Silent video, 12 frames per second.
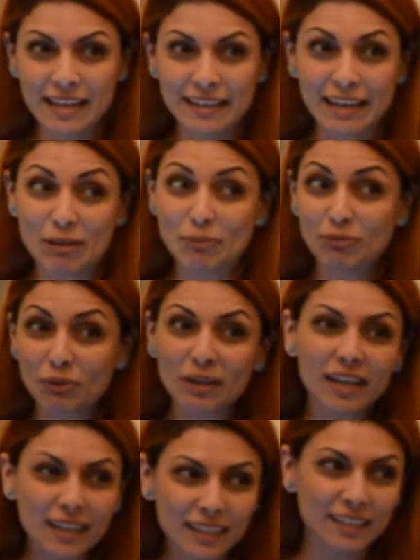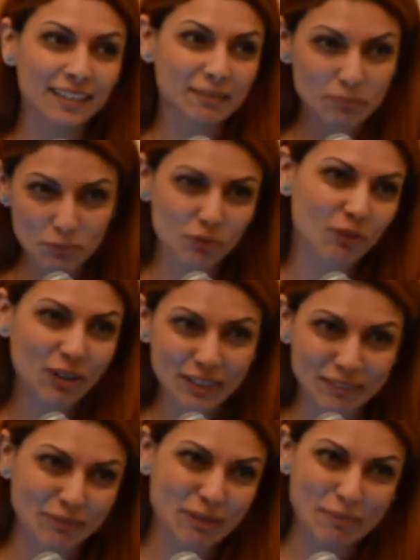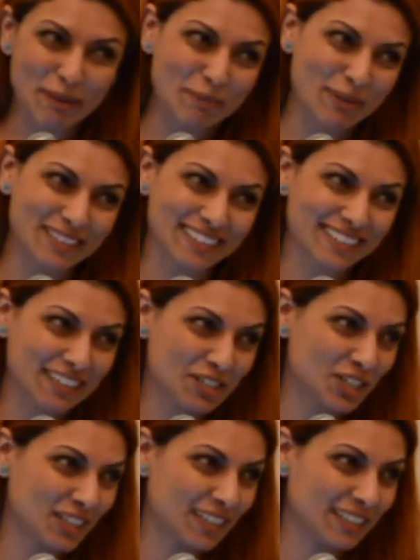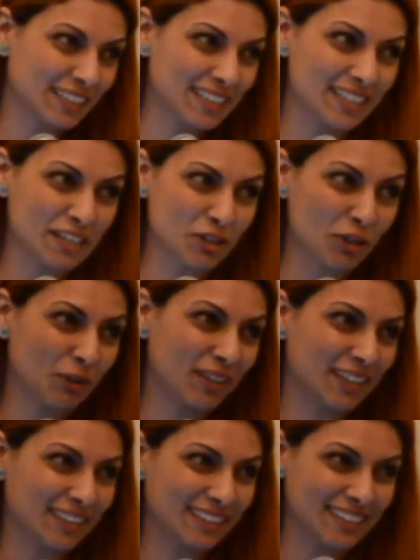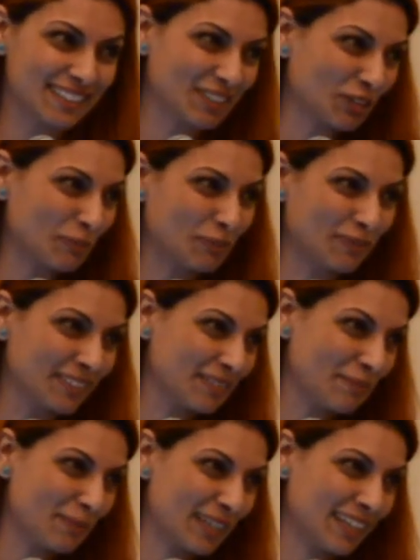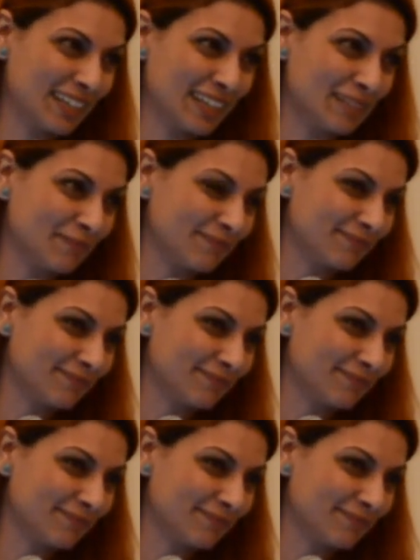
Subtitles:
Now, before I move on with my presentation, because I know that this could be a